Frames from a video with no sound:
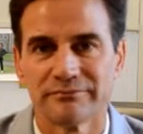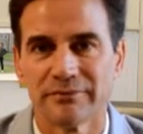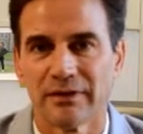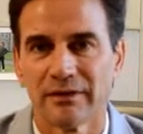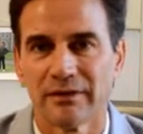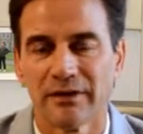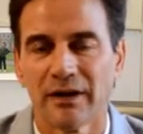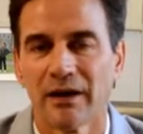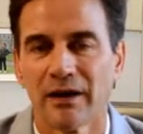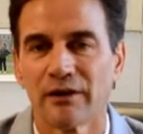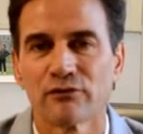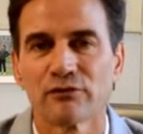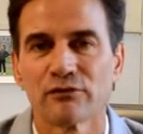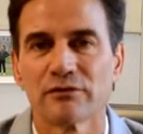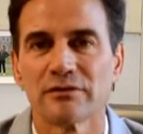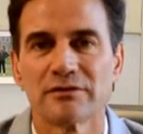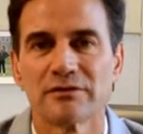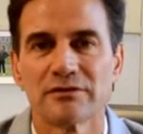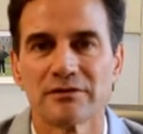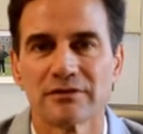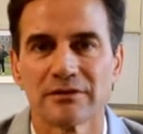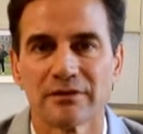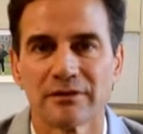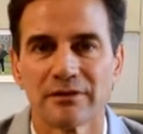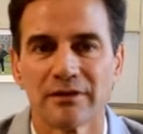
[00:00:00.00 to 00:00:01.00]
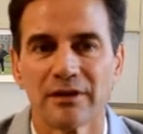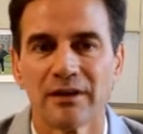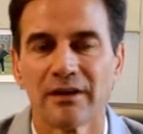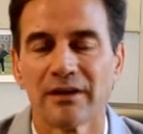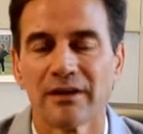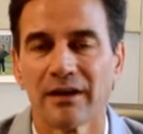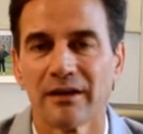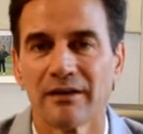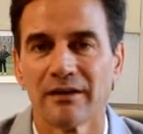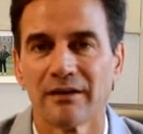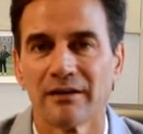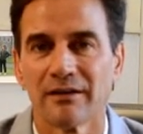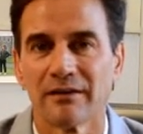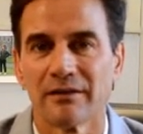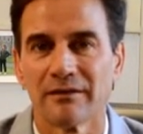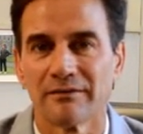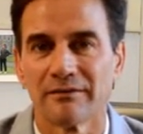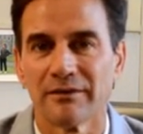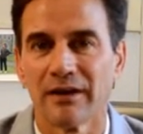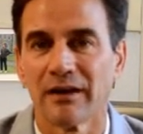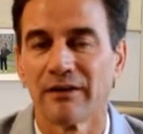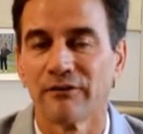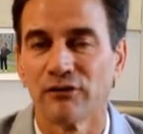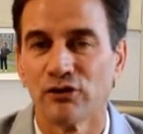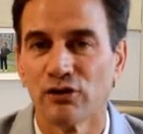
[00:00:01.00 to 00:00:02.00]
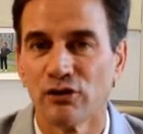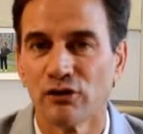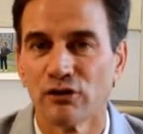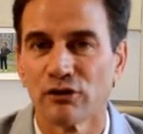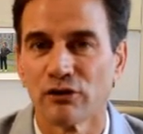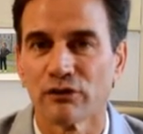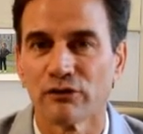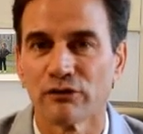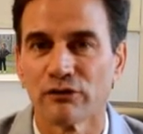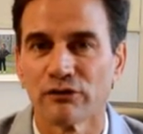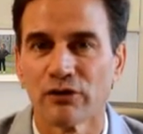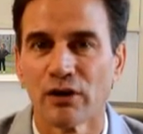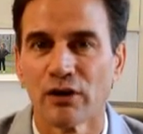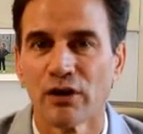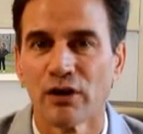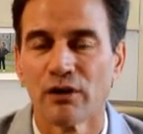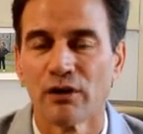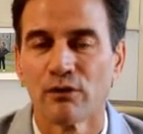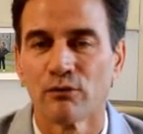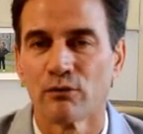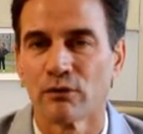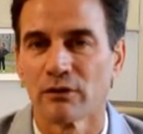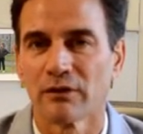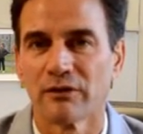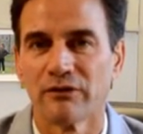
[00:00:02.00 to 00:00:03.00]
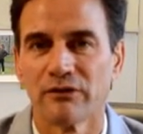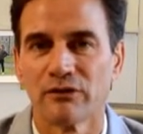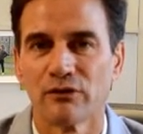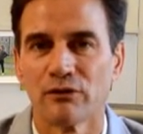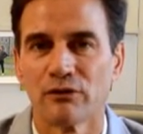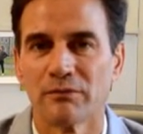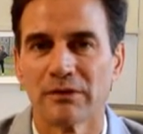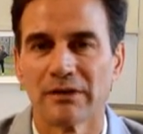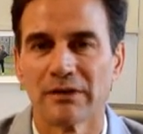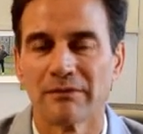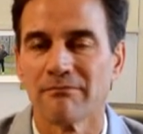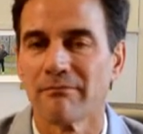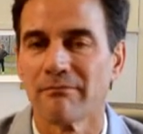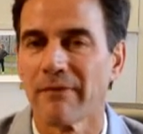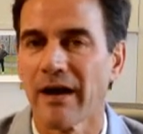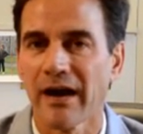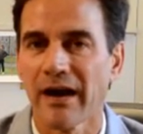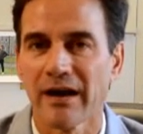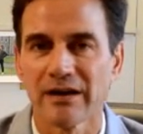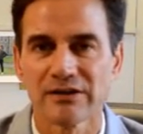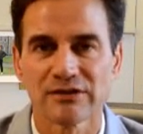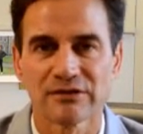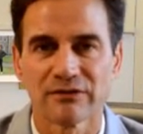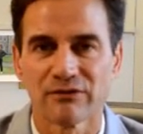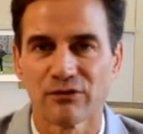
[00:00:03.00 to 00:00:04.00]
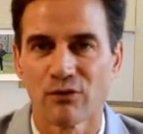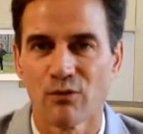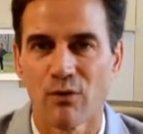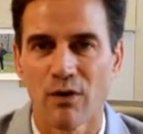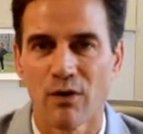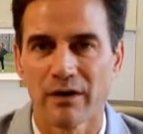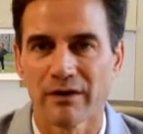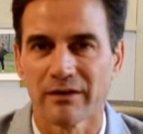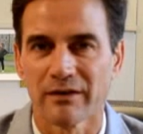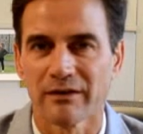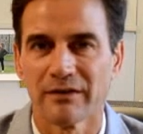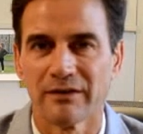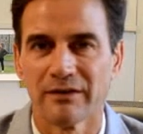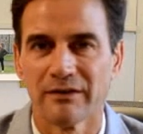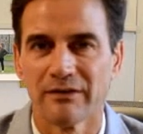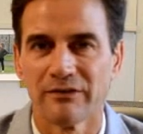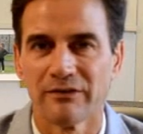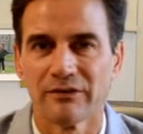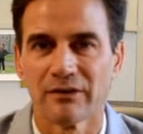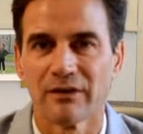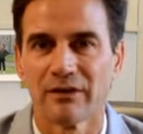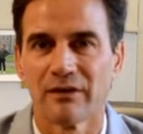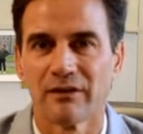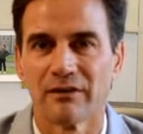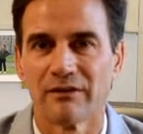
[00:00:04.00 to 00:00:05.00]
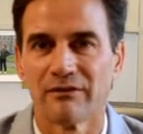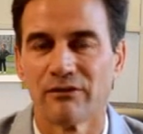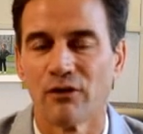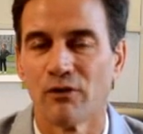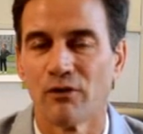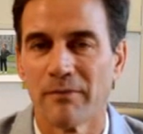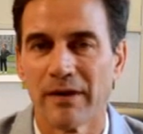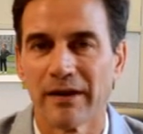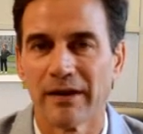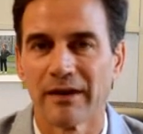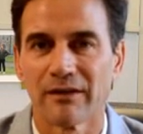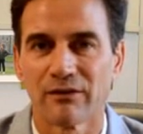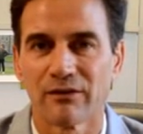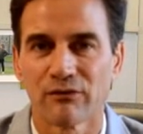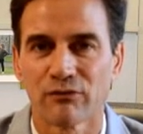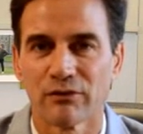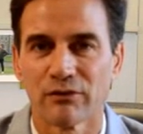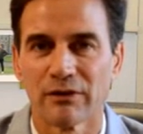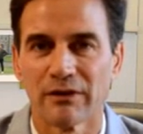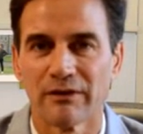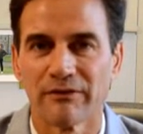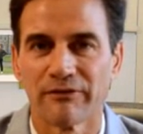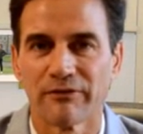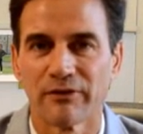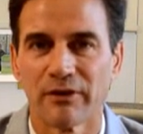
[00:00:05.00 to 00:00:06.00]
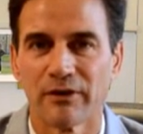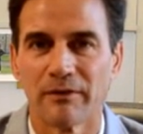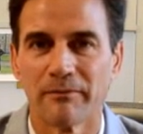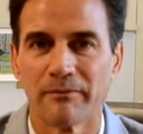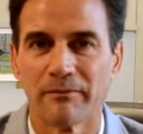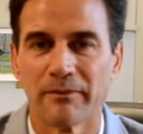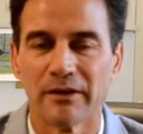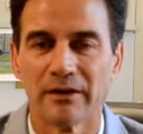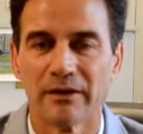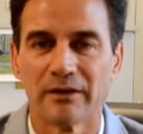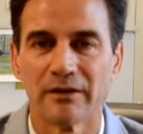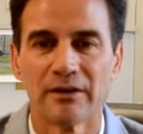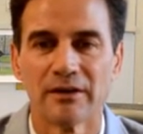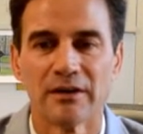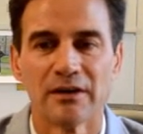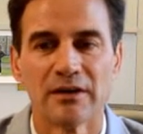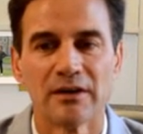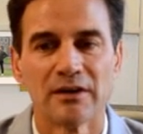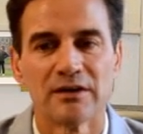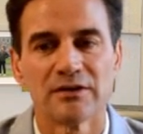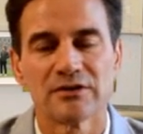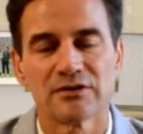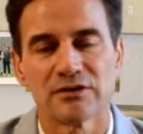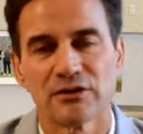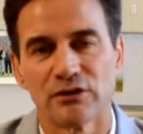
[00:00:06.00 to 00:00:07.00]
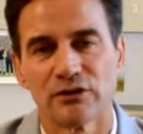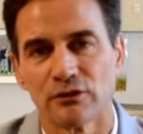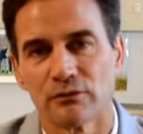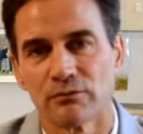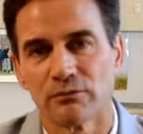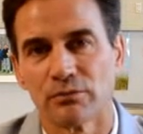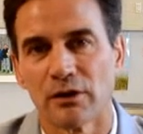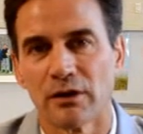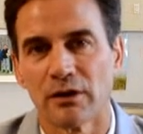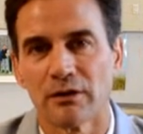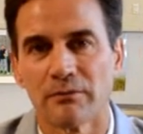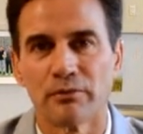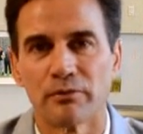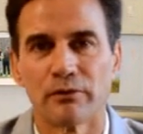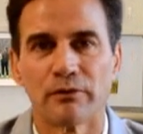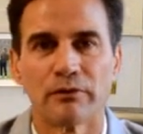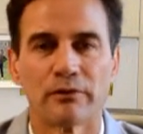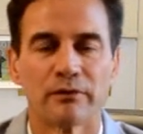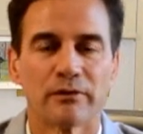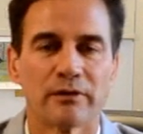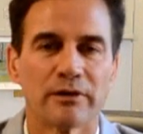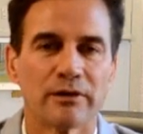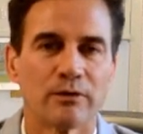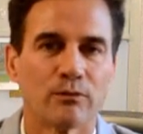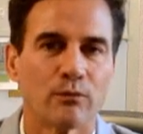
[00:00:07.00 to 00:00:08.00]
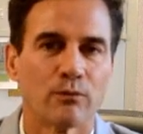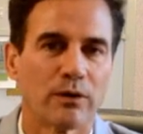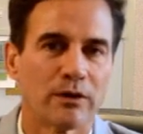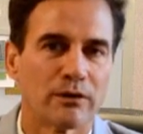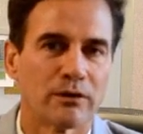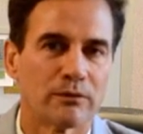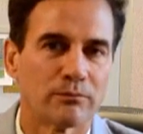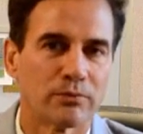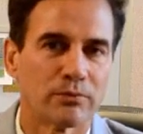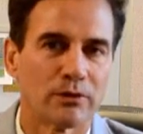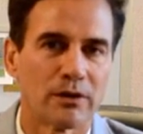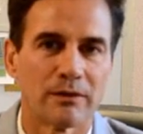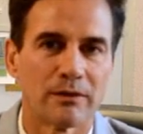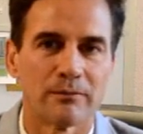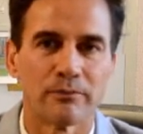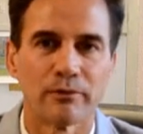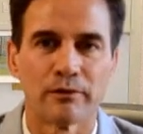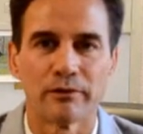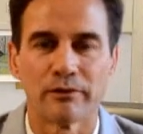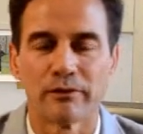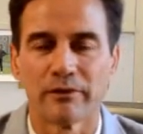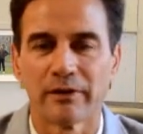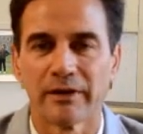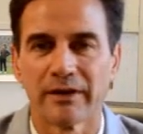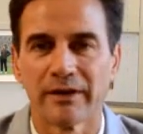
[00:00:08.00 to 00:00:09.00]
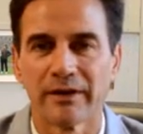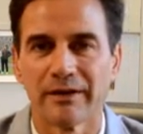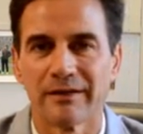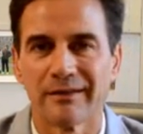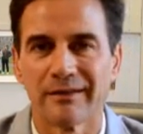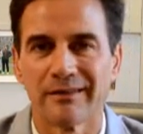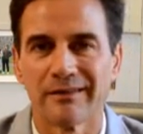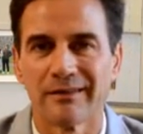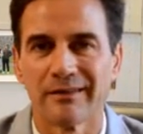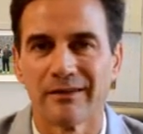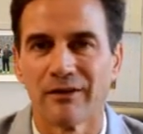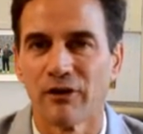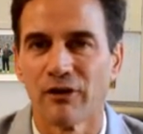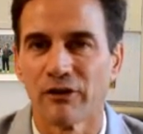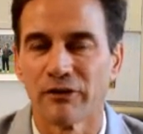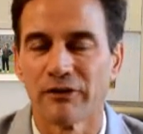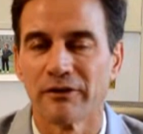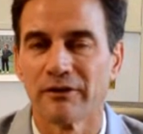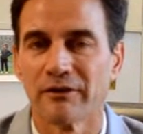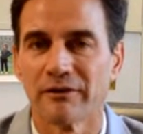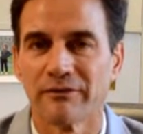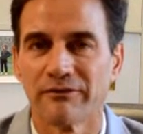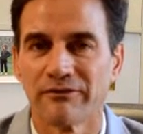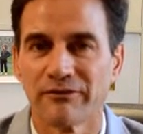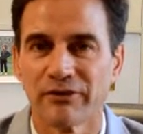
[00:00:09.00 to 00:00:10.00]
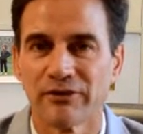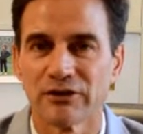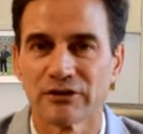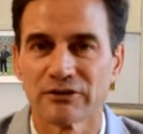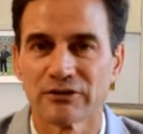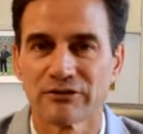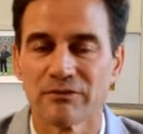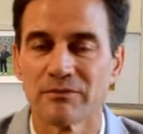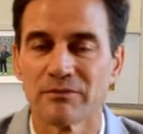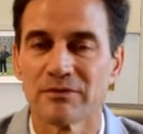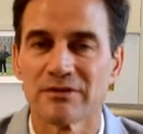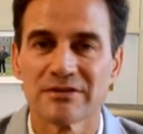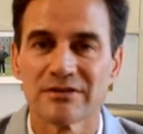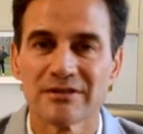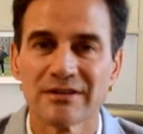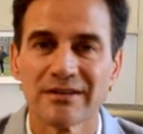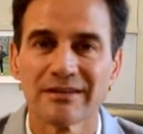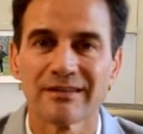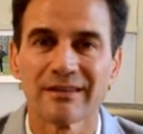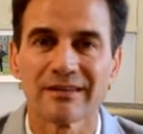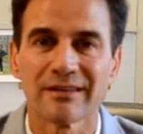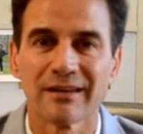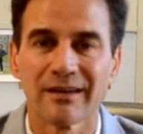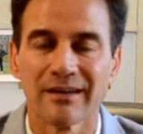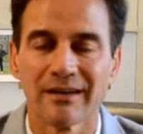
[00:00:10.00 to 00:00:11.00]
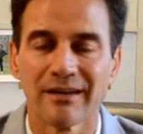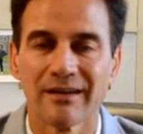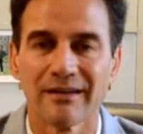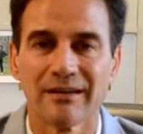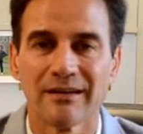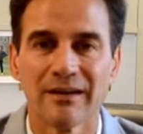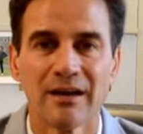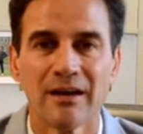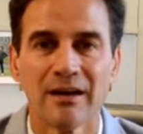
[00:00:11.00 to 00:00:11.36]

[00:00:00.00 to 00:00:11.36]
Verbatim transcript: hundreds um, of years were consuming massive quantities of omega-3 from the seal blubber and whale blubber and uh, all the fish from the sea that they ate.